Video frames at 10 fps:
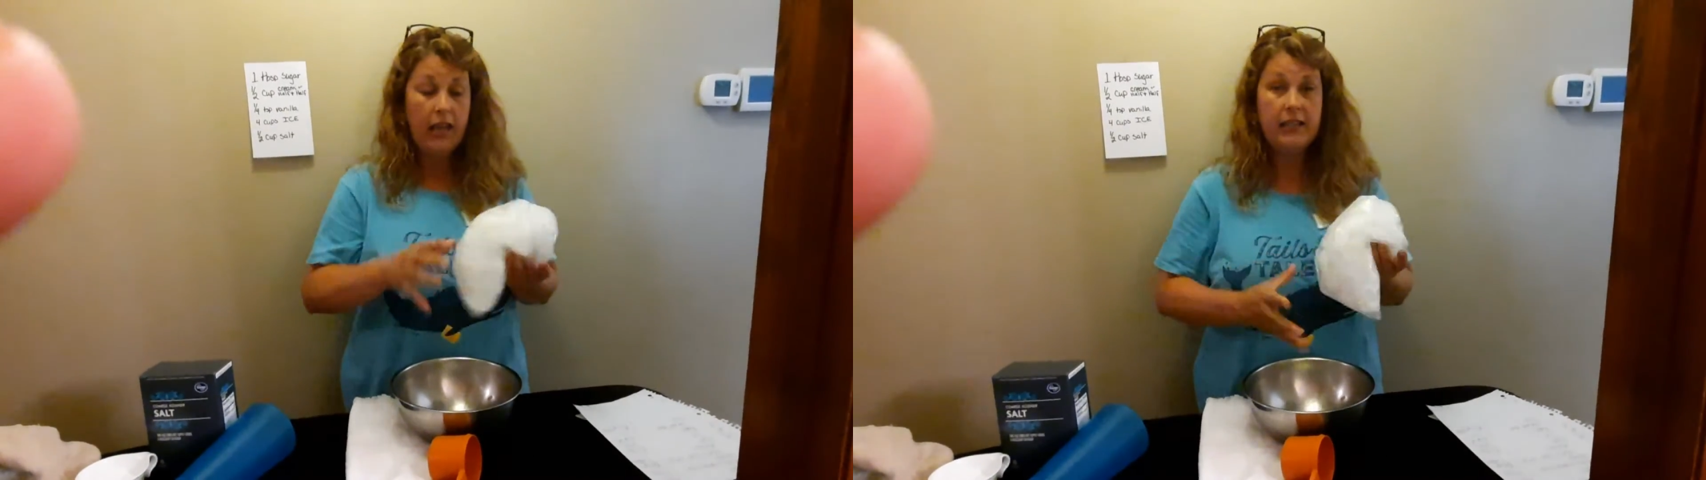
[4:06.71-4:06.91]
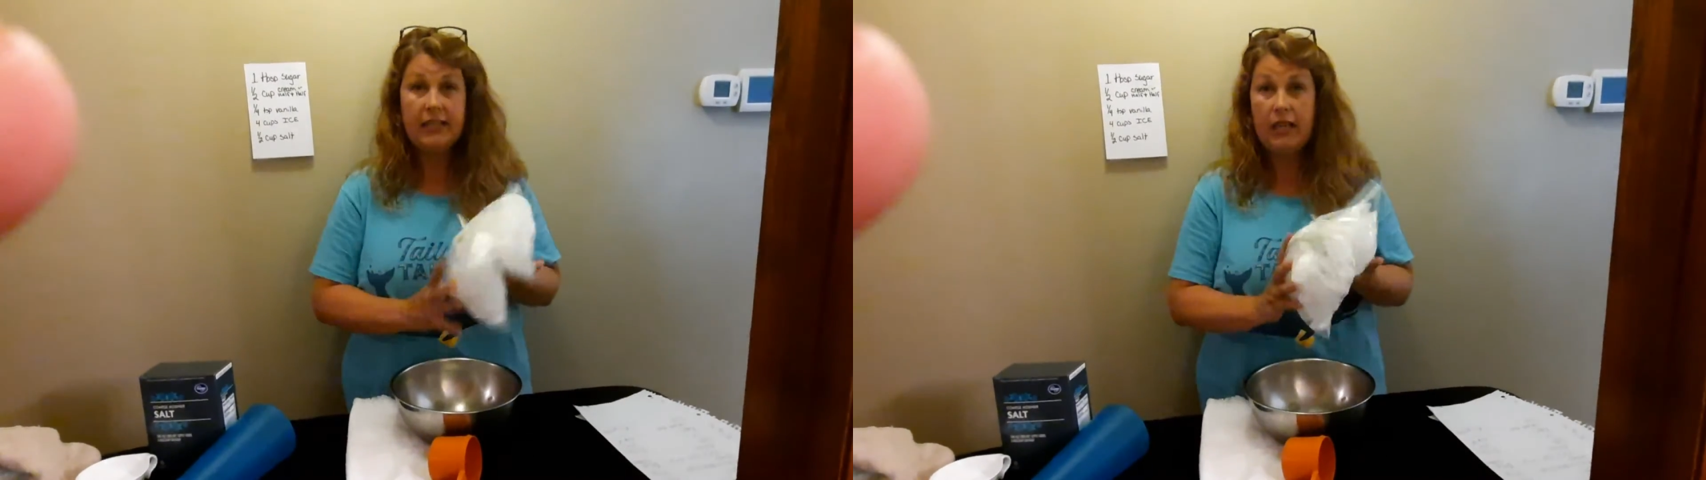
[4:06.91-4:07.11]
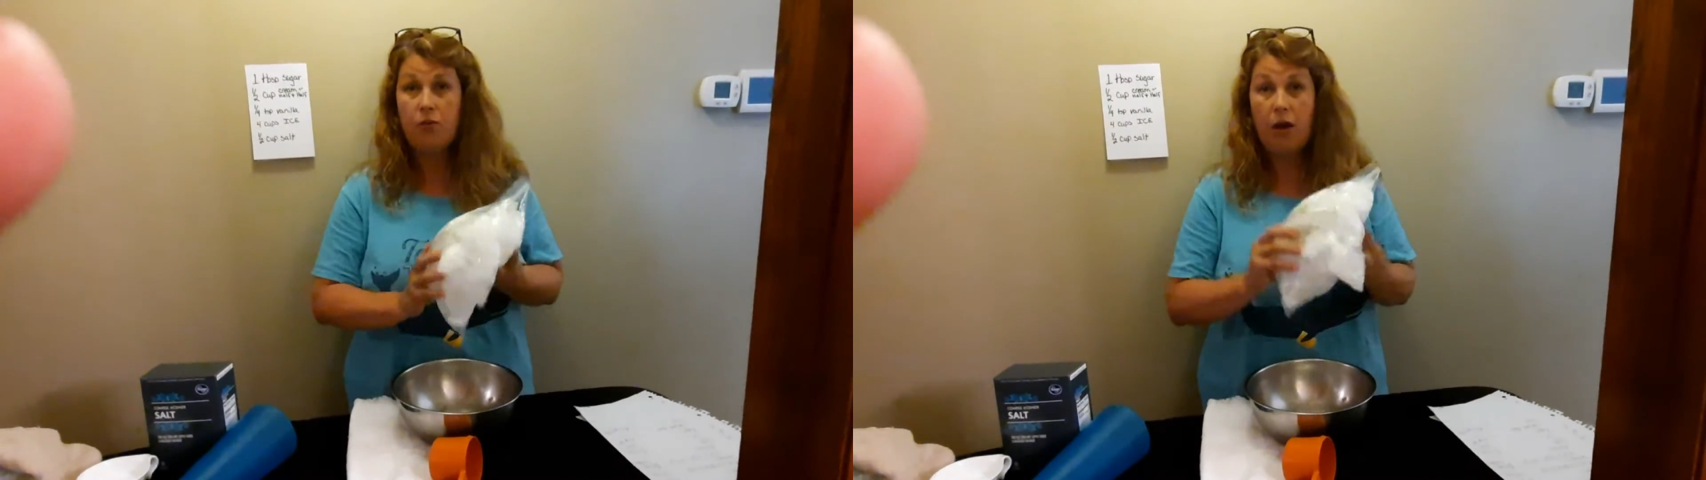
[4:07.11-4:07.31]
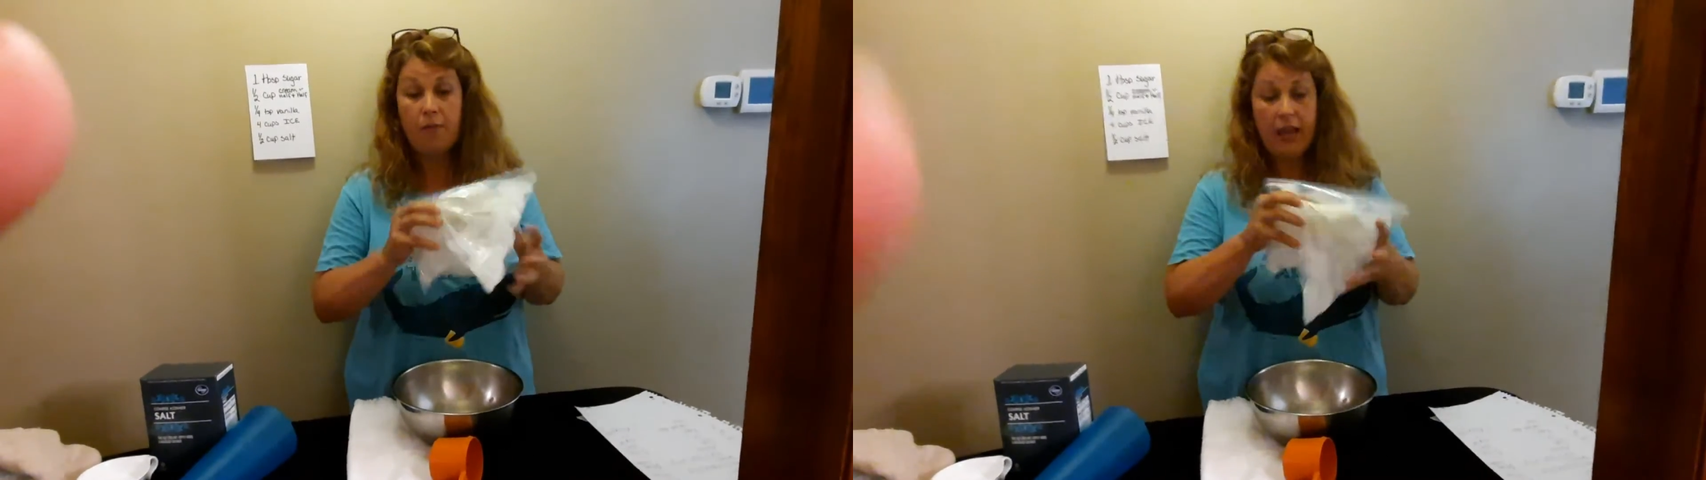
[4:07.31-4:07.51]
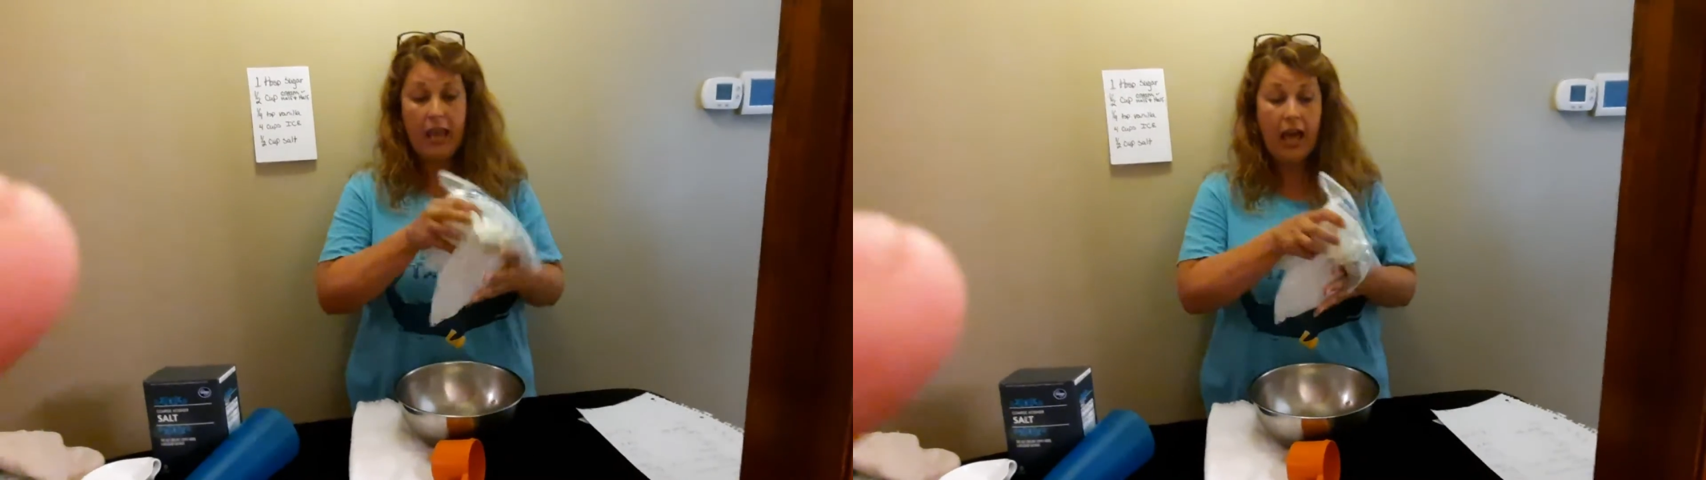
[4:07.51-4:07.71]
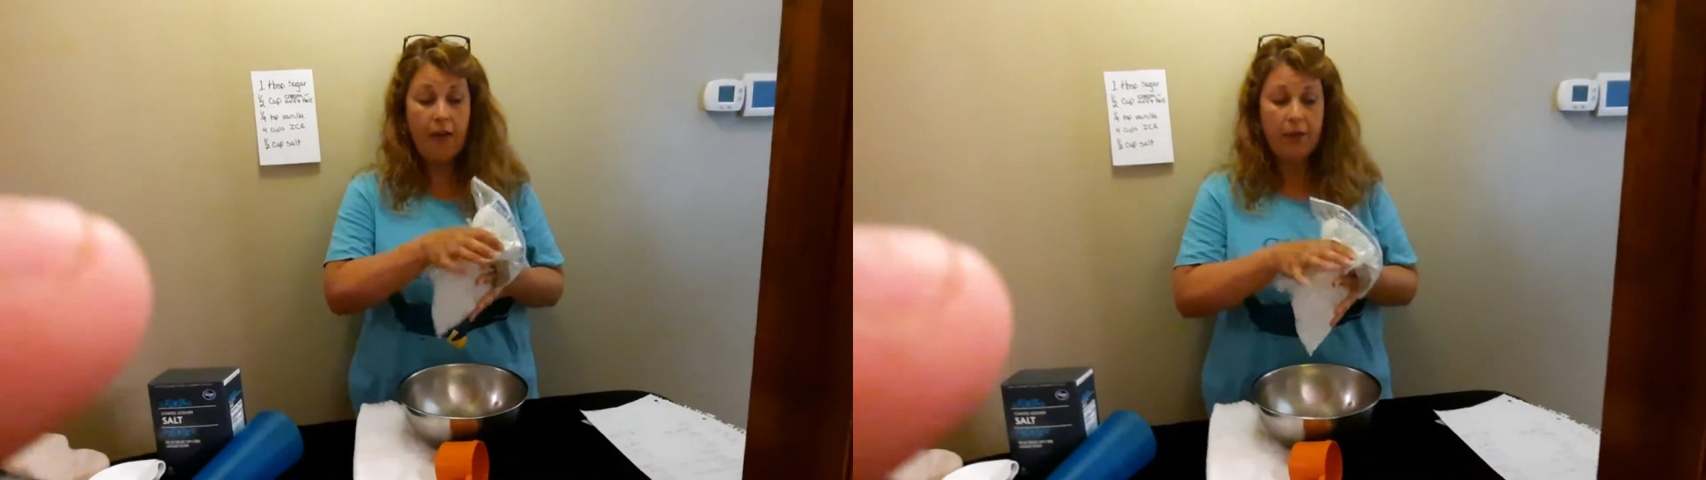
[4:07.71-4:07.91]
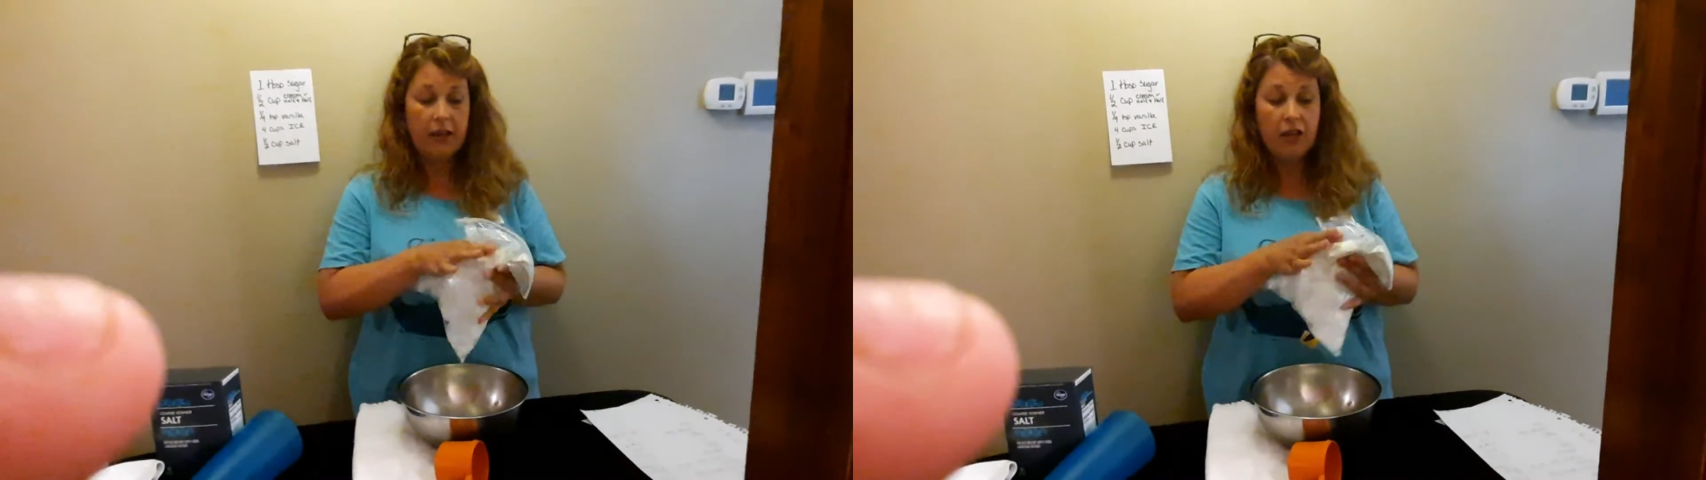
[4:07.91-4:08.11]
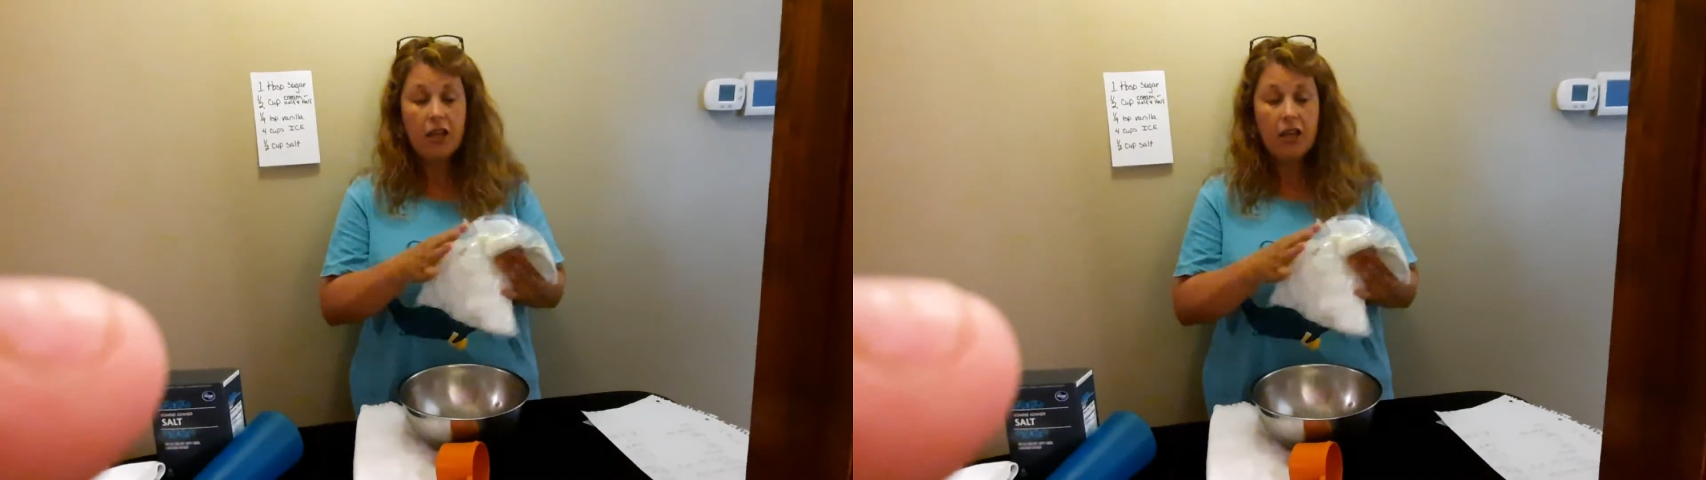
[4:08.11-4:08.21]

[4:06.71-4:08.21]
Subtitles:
and see what might happen.